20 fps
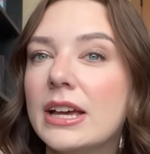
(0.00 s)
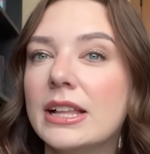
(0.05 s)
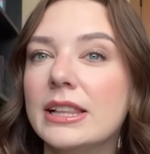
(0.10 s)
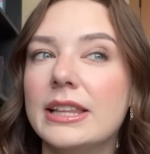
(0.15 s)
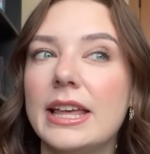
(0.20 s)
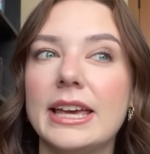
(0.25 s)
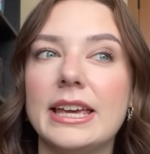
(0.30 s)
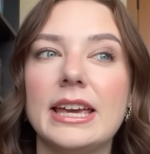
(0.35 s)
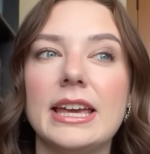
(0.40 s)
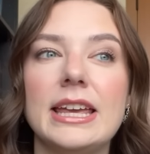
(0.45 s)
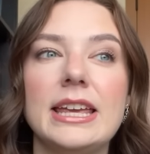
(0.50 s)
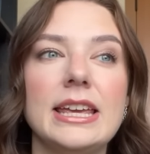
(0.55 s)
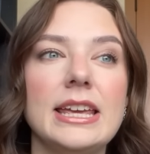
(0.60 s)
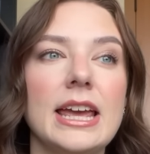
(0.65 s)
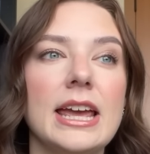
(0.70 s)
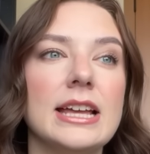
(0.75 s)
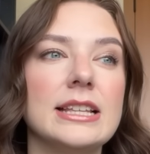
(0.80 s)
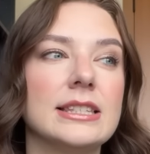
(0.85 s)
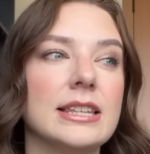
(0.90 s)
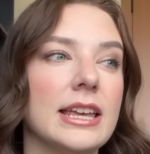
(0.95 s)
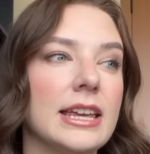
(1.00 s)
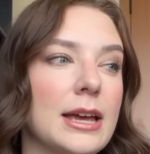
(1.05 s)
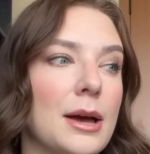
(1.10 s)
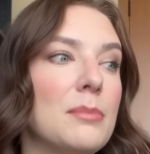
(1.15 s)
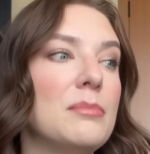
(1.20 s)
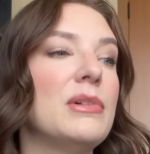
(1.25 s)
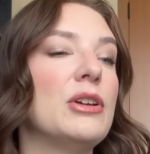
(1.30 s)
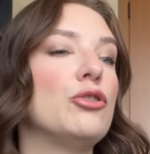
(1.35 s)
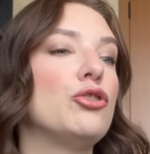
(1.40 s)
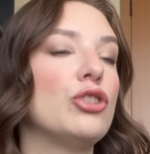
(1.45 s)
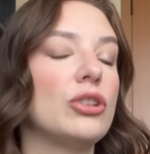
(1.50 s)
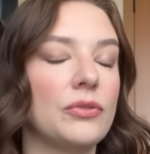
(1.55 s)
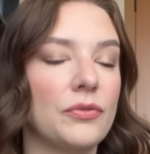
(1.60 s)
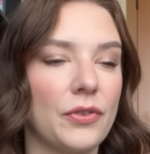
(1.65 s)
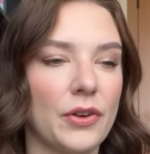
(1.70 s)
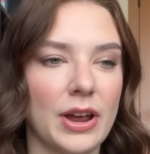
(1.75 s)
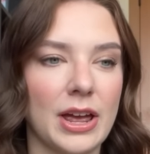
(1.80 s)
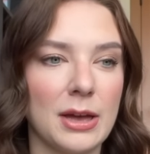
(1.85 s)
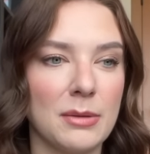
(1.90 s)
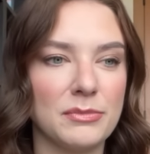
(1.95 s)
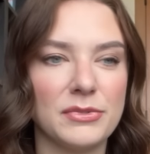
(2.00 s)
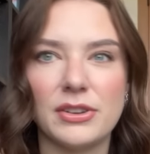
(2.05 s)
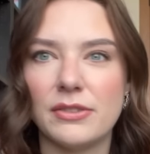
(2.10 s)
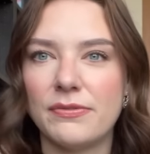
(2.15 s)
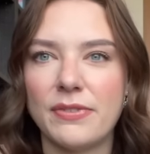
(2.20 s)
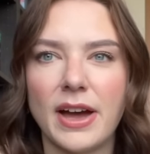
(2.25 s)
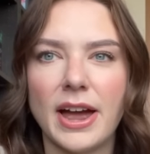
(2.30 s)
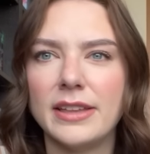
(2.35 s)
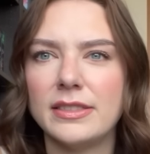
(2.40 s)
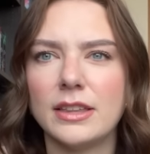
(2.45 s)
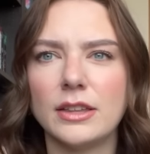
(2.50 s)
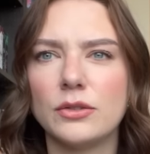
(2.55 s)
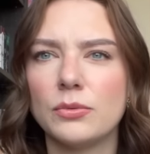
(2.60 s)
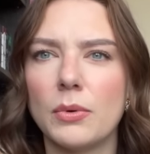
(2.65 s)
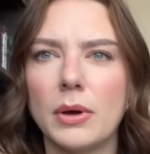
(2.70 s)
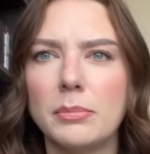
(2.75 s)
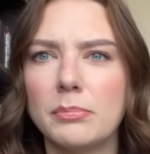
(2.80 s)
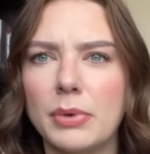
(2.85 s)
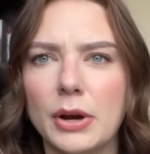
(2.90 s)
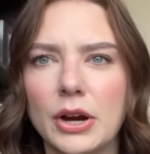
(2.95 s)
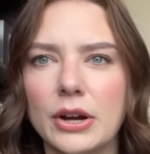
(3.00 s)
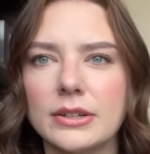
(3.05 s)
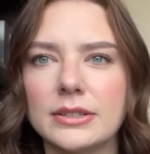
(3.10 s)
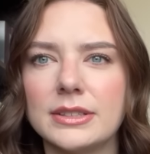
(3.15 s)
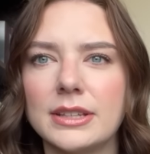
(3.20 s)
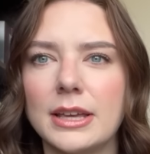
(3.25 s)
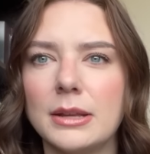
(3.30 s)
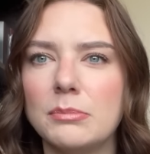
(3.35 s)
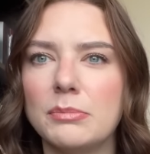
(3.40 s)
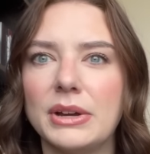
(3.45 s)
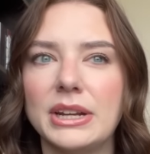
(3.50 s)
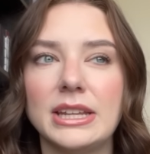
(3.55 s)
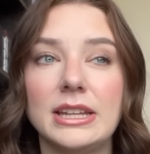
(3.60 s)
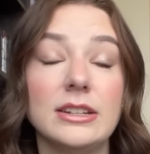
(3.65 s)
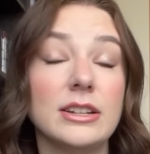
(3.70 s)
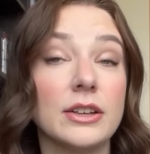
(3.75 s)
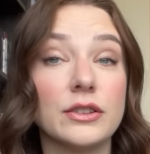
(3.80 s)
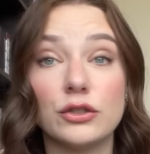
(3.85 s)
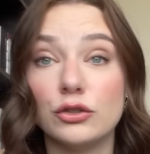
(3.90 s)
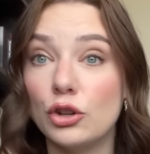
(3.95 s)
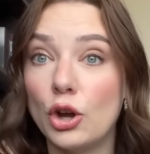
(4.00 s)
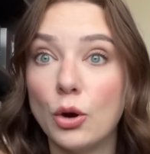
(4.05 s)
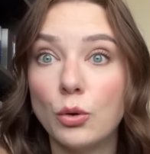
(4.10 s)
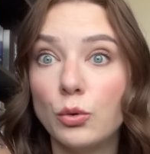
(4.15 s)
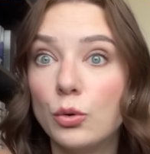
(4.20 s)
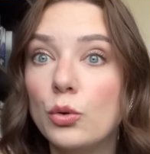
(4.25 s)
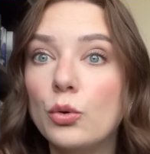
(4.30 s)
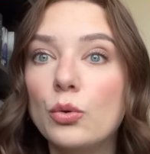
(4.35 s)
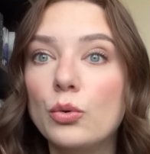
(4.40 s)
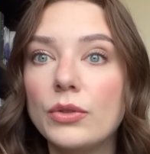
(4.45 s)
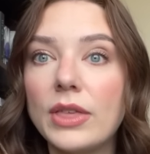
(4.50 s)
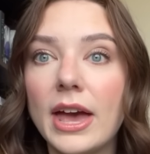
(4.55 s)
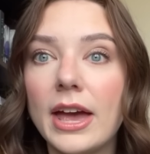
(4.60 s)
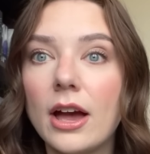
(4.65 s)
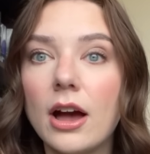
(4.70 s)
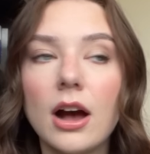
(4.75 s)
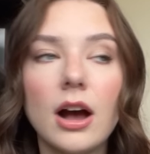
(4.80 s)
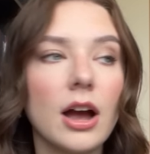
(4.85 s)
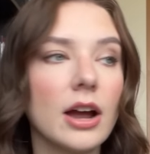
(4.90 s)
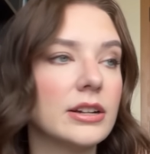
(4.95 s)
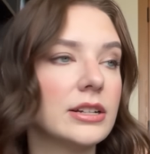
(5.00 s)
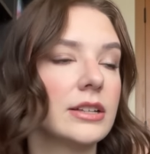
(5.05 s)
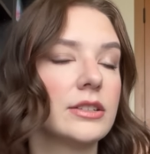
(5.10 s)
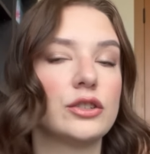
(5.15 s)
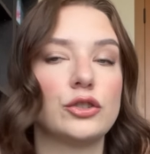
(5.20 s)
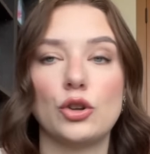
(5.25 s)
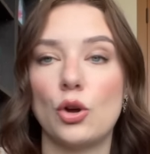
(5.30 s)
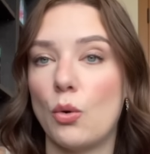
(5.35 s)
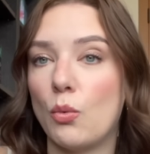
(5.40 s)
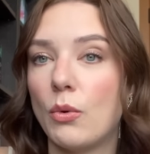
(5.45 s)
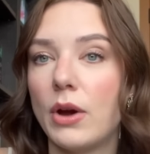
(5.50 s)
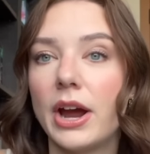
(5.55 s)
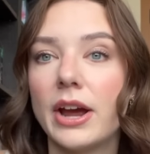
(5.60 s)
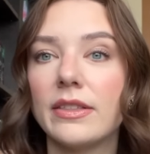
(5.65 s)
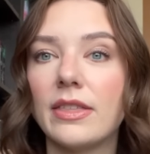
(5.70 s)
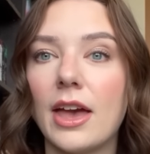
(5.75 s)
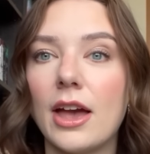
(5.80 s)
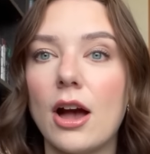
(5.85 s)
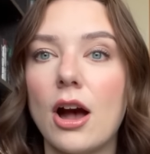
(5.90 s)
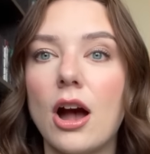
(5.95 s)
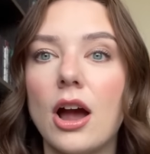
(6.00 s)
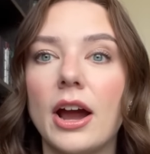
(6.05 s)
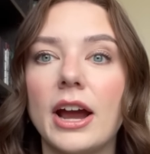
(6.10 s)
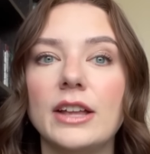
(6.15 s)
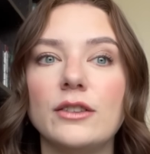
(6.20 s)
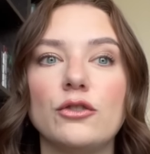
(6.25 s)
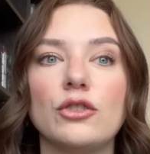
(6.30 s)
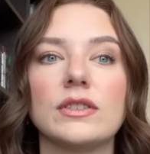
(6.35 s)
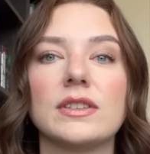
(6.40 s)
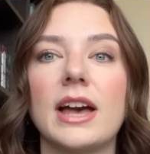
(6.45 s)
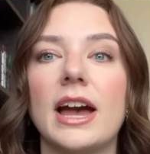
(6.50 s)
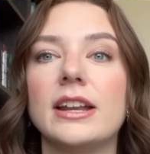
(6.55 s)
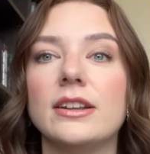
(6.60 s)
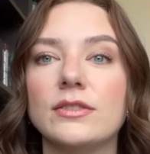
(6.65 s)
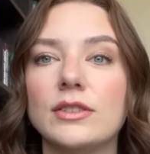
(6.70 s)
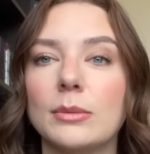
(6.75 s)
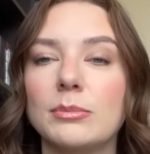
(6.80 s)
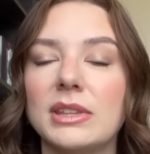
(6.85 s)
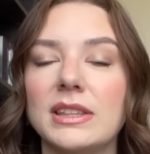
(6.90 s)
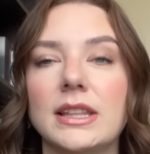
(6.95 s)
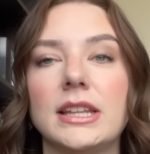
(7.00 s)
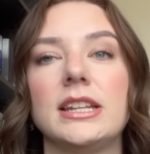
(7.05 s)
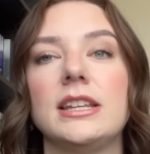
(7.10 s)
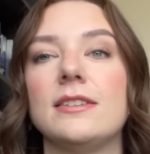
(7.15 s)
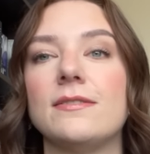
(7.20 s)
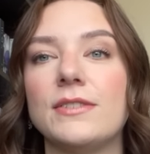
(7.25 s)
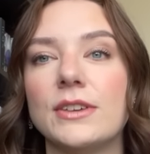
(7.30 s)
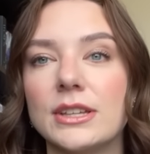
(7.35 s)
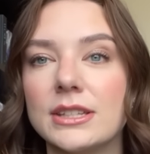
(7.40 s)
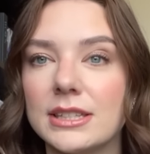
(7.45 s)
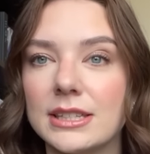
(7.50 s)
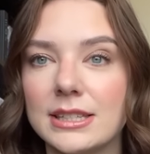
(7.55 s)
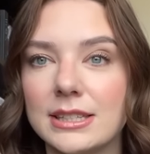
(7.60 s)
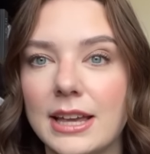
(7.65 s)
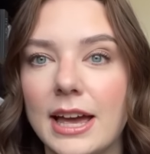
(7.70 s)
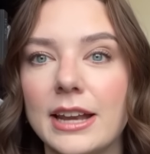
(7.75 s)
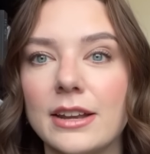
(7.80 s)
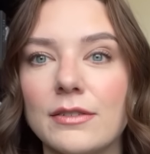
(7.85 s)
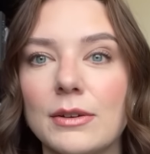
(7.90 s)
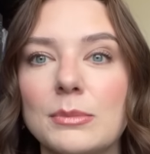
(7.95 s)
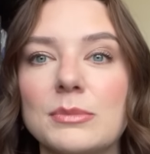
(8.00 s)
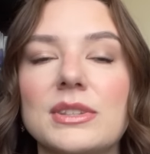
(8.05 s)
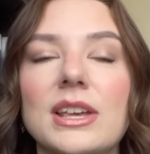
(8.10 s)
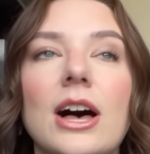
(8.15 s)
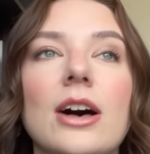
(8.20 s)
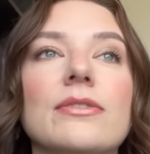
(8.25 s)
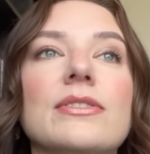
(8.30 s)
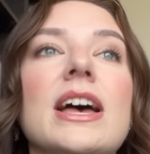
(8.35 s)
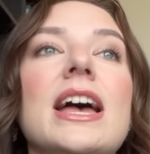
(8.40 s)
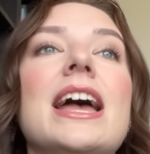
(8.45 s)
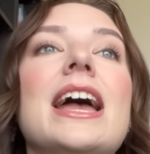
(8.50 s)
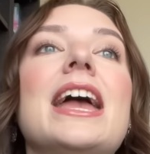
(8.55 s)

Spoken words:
like it's like a mission for him to find this one person, but he doesn't know who they are, doesn't know where they are. It's just kind of something that he feels inside of himself.